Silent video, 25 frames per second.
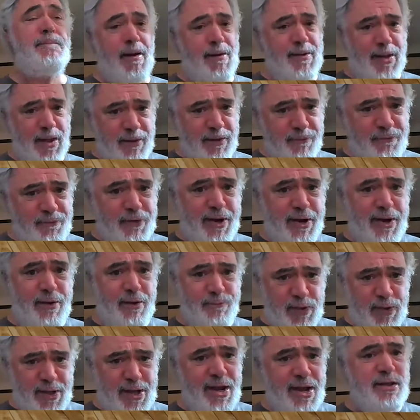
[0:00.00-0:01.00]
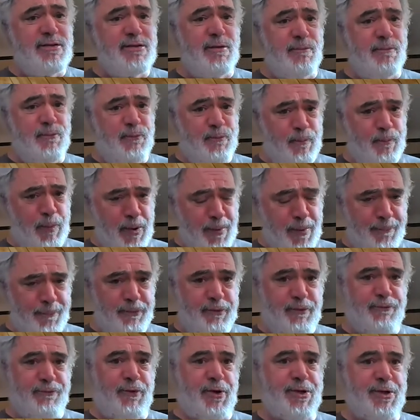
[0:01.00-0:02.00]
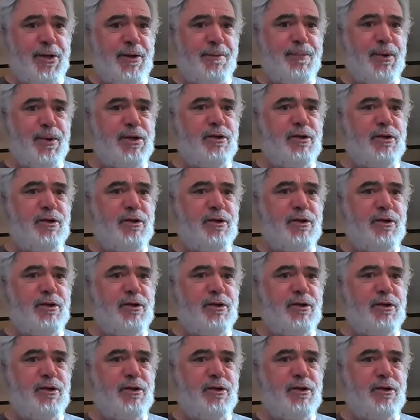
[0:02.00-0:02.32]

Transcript: I, I, forget they get some public funding,